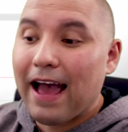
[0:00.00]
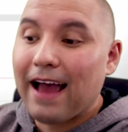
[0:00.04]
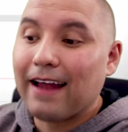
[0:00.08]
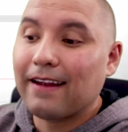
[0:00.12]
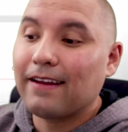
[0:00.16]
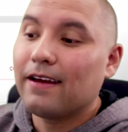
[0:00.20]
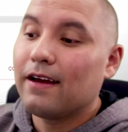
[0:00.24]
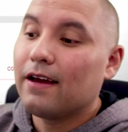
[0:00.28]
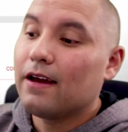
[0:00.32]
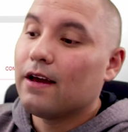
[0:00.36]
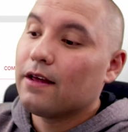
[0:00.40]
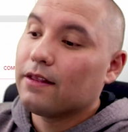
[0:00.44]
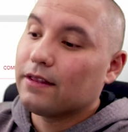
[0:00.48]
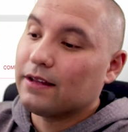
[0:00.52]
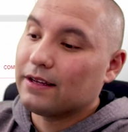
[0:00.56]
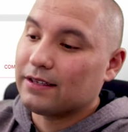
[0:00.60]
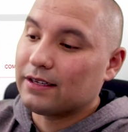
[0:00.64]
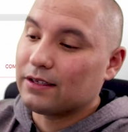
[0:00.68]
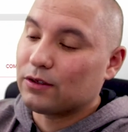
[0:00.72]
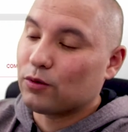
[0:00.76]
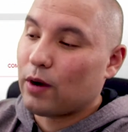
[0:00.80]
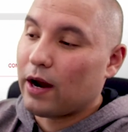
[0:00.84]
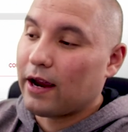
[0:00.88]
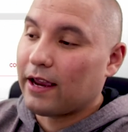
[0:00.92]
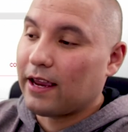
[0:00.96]
that.
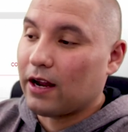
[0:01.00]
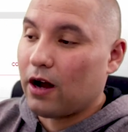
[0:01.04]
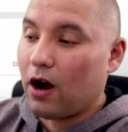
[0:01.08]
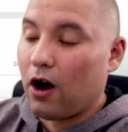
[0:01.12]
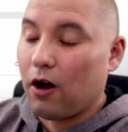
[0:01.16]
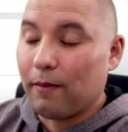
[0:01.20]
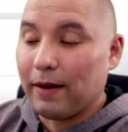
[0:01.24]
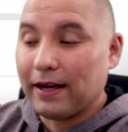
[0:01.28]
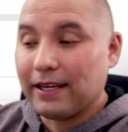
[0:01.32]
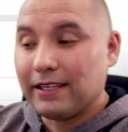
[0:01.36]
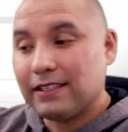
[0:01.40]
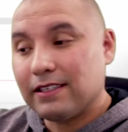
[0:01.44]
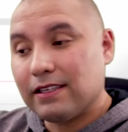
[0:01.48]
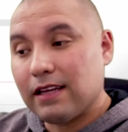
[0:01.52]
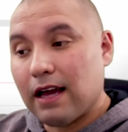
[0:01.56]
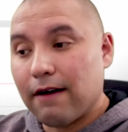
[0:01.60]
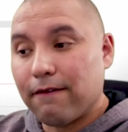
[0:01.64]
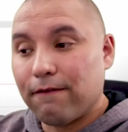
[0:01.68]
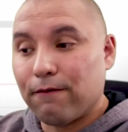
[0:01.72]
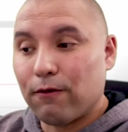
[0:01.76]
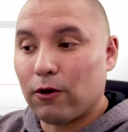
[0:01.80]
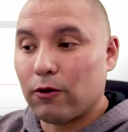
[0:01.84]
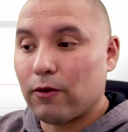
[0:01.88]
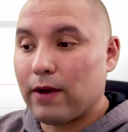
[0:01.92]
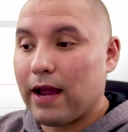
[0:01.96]
This is where I get all my
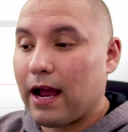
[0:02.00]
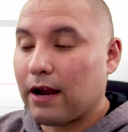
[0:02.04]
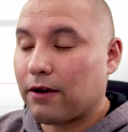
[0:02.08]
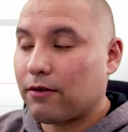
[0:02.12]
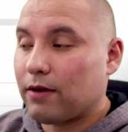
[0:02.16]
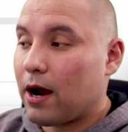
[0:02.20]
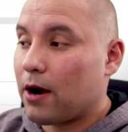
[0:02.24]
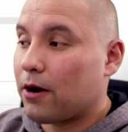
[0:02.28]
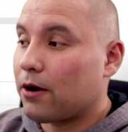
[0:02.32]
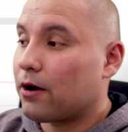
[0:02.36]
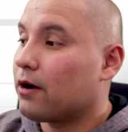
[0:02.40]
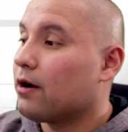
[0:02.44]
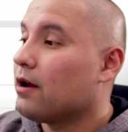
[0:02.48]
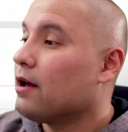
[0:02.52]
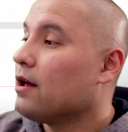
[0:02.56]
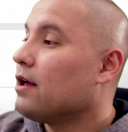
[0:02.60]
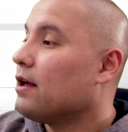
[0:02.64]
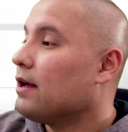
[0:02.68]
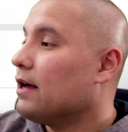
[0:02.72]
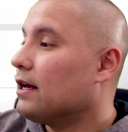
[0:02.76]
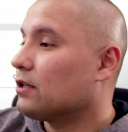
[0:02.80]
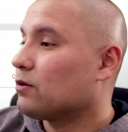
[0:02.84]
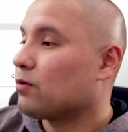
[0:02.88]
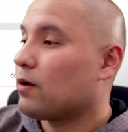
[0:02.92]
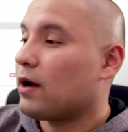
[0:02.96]
stuff for React Router.
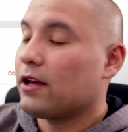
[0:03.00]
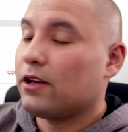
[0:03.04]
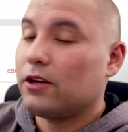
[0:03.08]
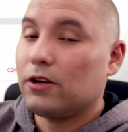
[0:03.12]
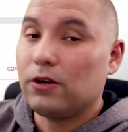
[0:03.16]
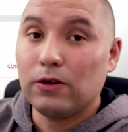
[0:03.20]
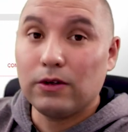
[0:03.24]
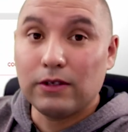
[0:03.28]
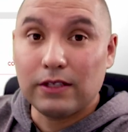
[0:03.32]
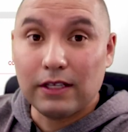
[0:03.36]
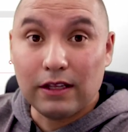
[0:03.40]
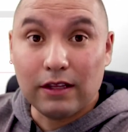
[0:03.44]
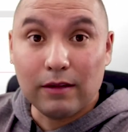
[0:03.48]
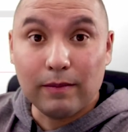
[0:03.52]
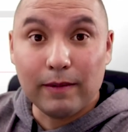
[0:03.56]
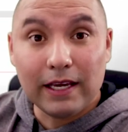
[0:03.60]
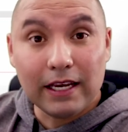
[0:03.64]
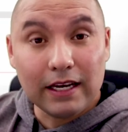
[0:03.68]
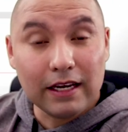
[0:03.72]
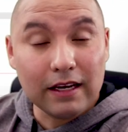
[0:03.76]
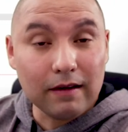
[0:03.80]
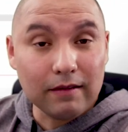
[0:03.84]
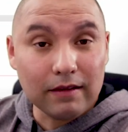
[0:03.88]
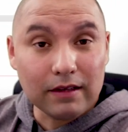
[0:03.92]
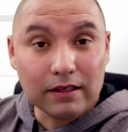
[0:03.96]
It's what I used in the
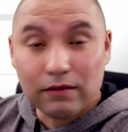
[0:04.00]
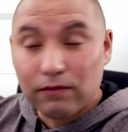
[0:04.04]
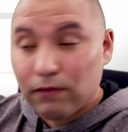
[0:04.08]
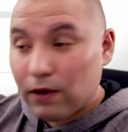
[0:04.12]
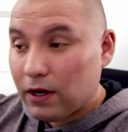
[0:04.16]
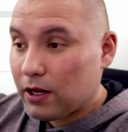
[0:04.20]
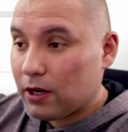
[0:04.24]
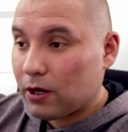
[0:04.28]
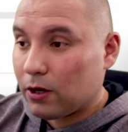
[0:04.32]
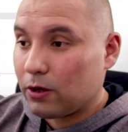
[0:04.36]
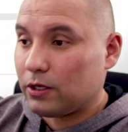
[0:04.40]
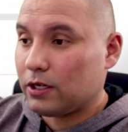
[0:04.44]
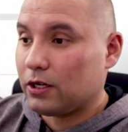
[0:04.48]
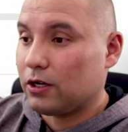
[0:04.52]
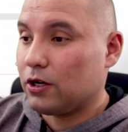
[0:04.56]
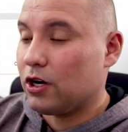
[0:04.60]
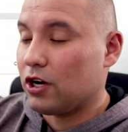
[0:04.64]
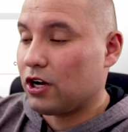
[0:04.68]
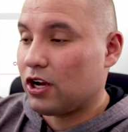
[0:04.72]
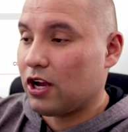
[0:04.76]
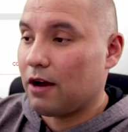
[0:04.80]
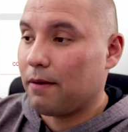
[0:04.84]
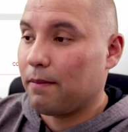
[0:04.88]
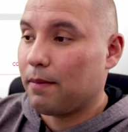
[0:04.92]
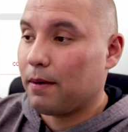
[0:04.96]
beginning of this video to
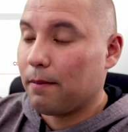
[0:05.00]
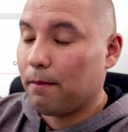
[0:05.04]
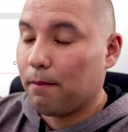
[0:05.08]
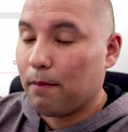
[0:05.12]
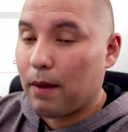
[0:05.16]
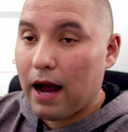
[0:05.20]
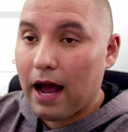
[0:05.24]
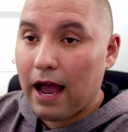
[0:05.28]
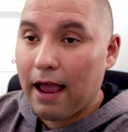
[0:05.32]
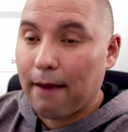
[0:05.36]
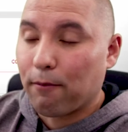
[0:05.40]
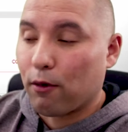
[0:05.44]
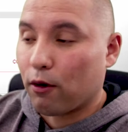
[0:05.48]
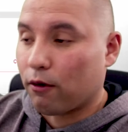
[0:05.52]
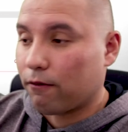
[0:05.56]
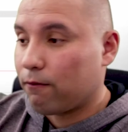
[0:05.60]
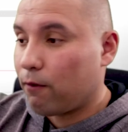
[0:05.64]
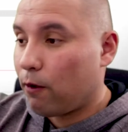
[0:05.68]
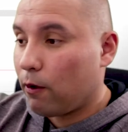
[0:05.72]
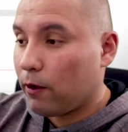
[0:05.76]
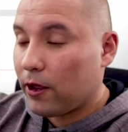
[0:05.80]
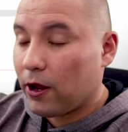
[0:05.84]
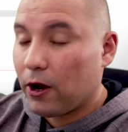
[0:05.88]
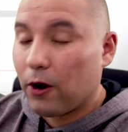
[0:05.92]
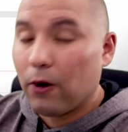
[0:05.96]
hook up my
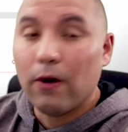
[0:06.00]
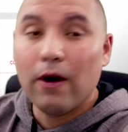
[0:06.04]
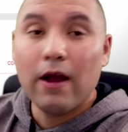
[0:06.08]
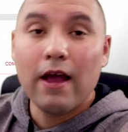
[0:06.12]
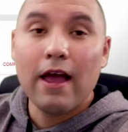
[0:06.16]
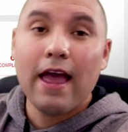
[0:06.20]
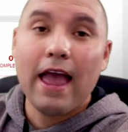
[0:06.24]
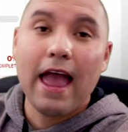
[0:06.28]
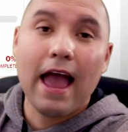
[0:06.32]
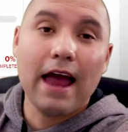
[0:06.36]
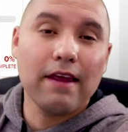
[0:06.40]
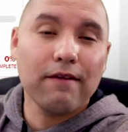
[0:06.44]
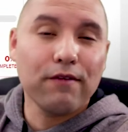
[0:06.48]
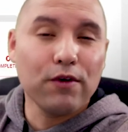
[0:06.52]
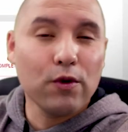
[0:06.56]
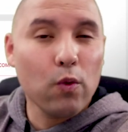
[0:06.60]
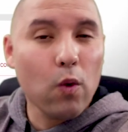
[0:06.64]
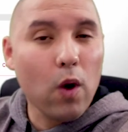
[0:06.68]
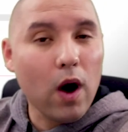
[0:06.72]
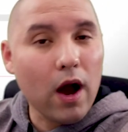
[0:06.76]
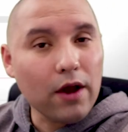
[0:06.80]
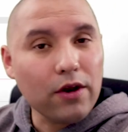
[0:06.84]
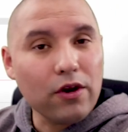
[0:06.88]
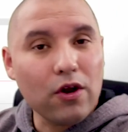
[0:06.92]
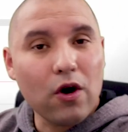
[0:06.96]
portfolio. And if you
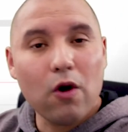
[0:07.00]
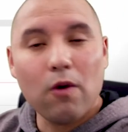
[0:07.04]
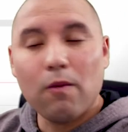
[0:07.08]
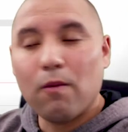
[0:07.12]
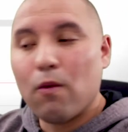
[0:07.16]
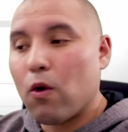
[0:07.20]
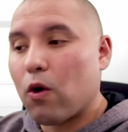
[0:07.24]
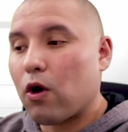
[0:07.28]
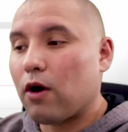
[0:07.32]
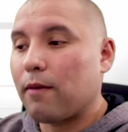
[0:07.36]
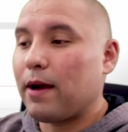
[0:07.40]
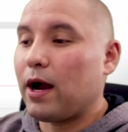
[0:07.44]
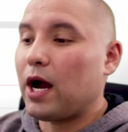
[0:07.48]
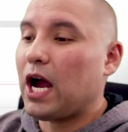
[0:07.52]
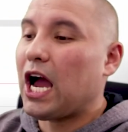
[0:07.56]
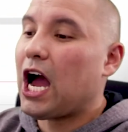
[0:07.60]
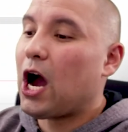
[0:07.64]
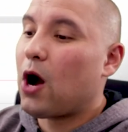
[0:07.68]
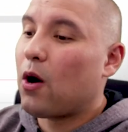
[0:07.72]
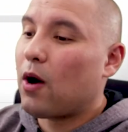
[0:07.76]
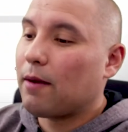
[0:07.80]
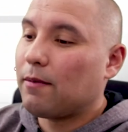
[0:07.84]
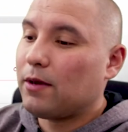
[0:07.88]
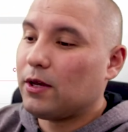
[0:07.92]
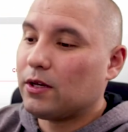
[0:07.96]
want to know more about
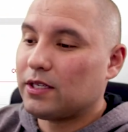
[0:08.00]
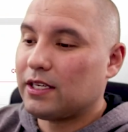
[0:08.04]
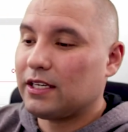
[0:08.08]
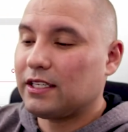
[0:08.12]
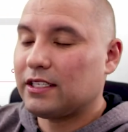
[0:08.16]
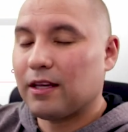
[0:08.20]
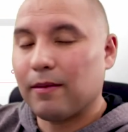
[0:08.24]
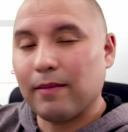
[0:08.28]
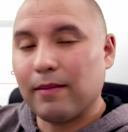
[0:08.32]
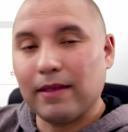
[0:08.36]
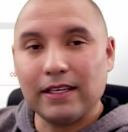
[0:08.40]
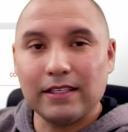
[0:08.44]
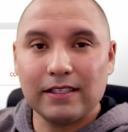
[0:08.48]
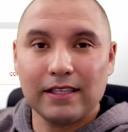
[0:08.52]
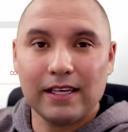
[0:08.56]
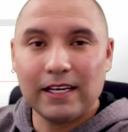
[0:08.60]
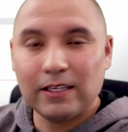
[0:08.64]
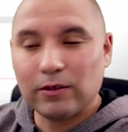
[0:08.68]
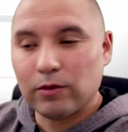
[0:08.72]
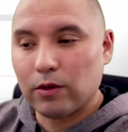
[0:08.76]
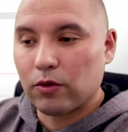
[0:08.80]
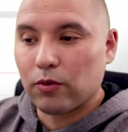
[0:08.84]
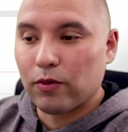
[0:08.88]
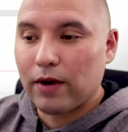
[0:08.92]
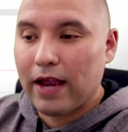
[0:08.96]
how I'm using some of these
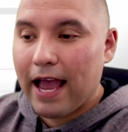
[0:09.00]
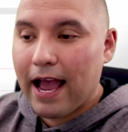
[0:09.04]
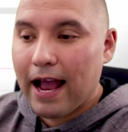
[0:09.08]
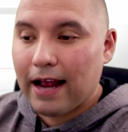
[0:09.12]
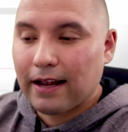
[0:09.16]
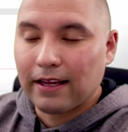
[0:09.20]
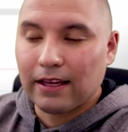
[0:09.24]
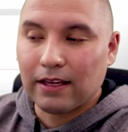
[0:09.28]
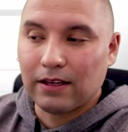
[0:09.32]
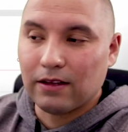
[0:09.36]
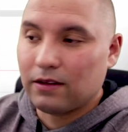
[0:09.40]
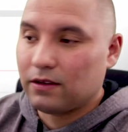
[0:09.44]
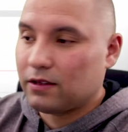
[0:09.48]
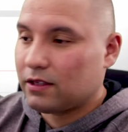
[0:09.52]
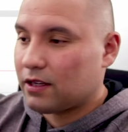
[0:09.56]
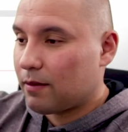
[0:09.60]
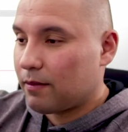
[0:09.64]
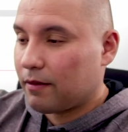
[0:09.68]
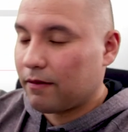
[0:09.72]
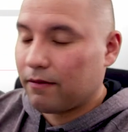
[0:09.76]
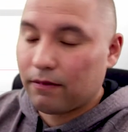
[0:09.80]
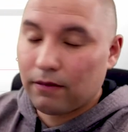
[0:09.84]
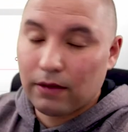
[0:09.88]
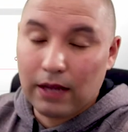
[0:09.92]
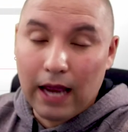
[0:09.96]
things with React and
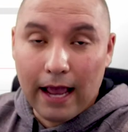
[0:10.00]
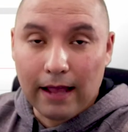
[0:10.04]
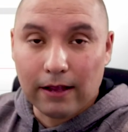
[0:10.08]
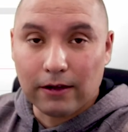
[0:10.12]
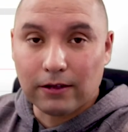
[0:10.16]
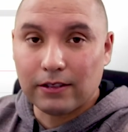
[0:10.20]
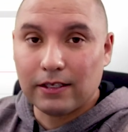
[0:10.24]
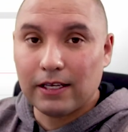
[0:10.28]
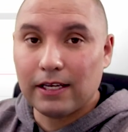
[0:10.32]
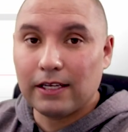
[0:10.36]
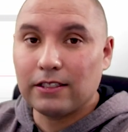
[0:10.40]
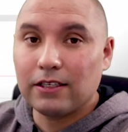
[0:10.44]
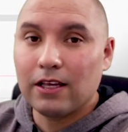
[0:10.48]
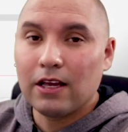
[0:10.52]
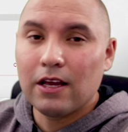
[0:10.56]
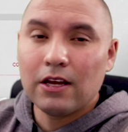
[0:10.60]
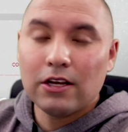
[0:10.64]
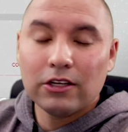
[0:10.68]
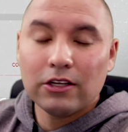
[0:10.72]
some of Tyler's things,